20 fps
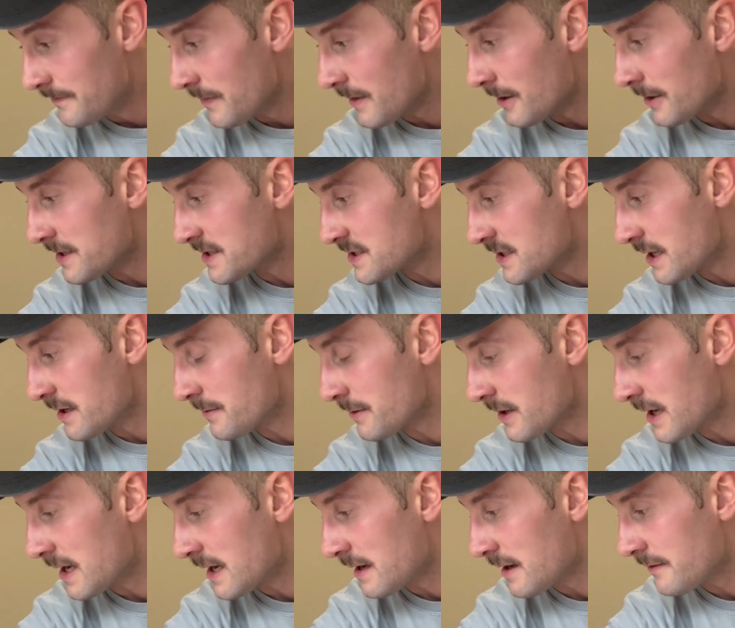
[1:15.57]
On the side I'm
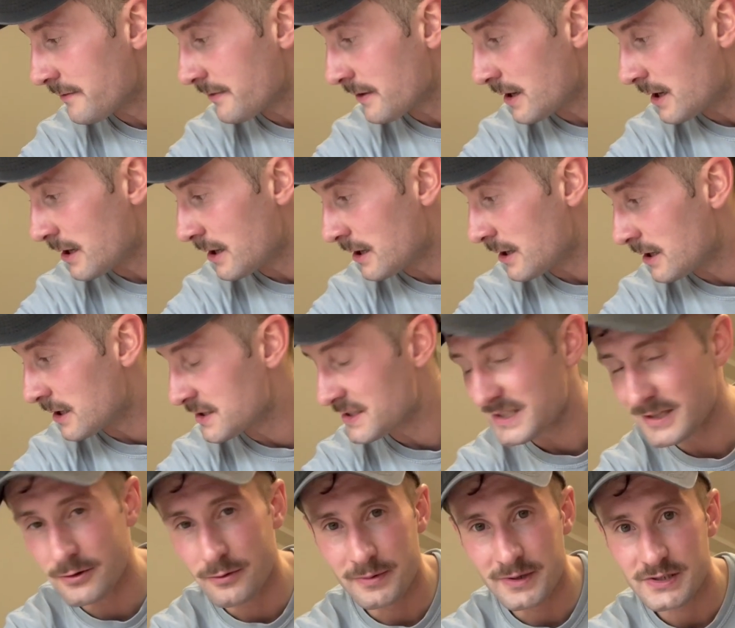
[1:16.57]
gonna have just
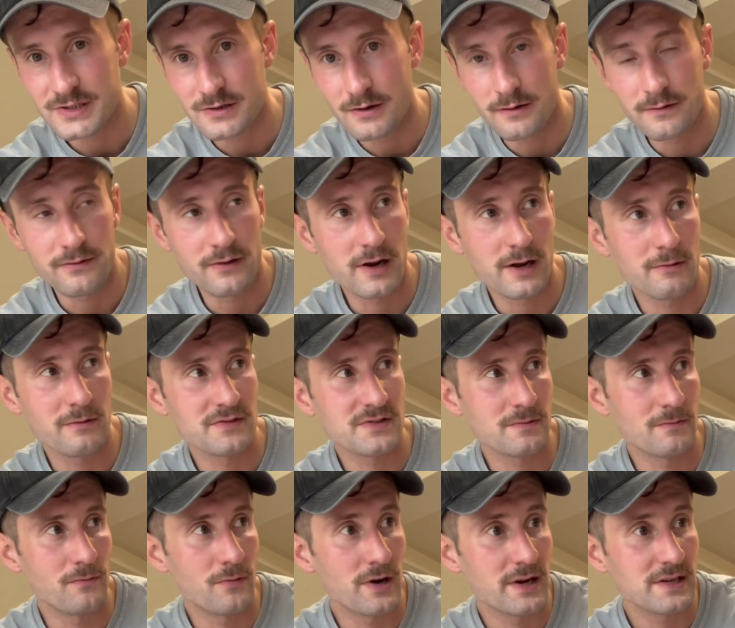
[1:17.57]
a little bit stir fry with
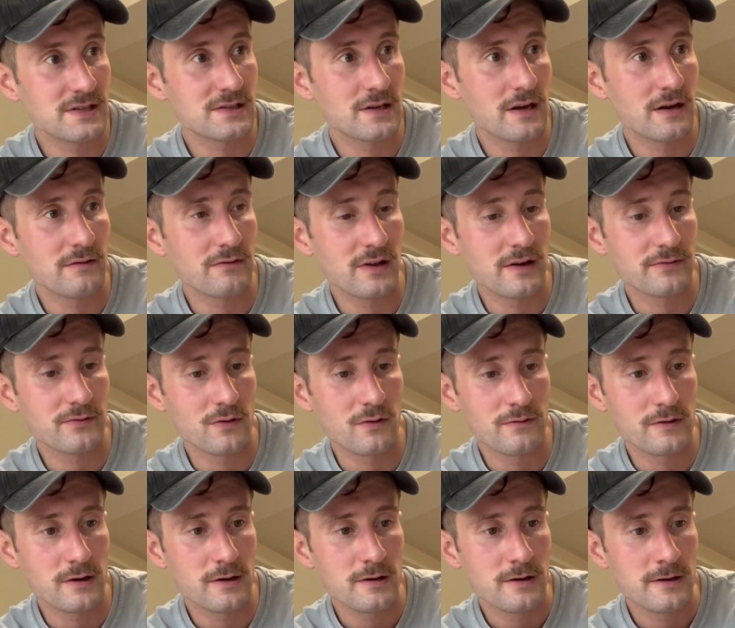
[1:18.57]
some rice that I have left
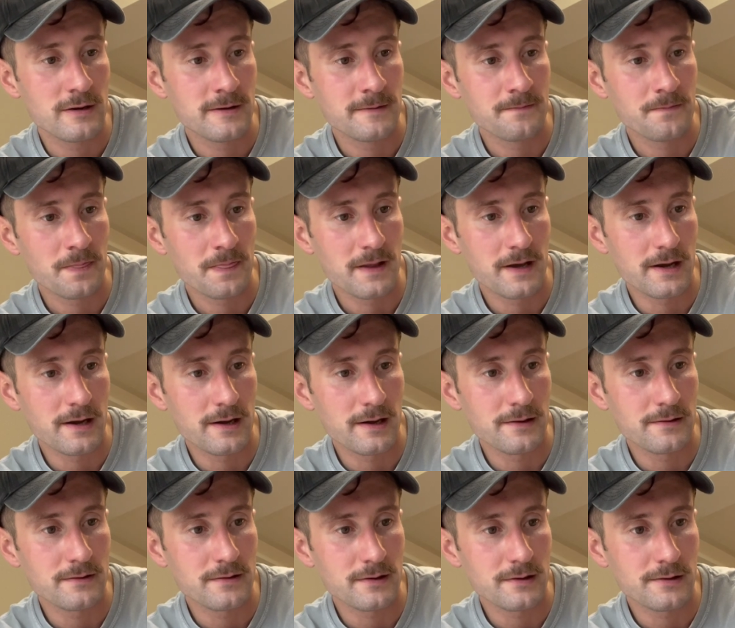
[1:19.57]
over,
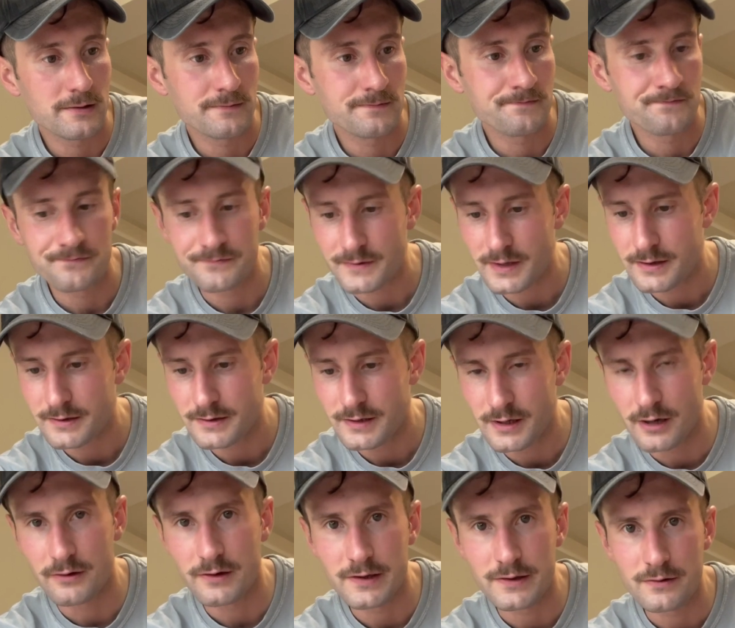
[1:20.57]
and
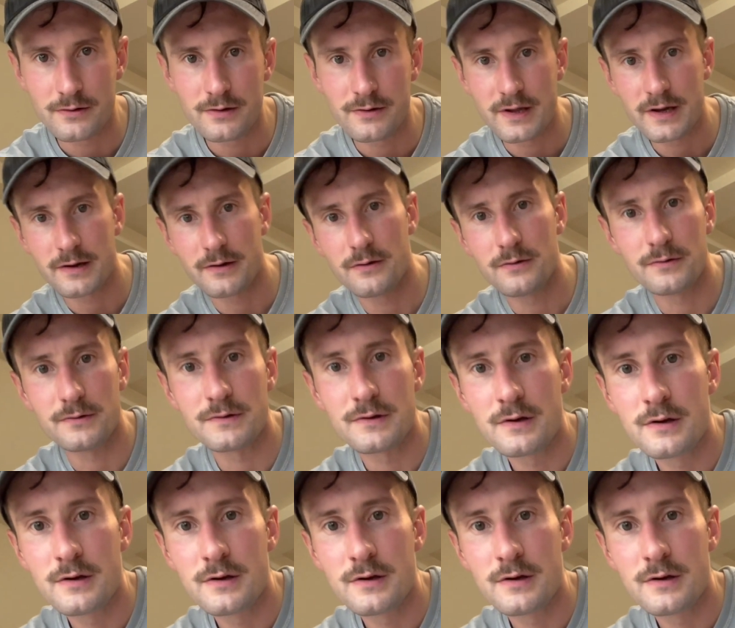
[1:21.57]
yeah, I'll let you know how that goes.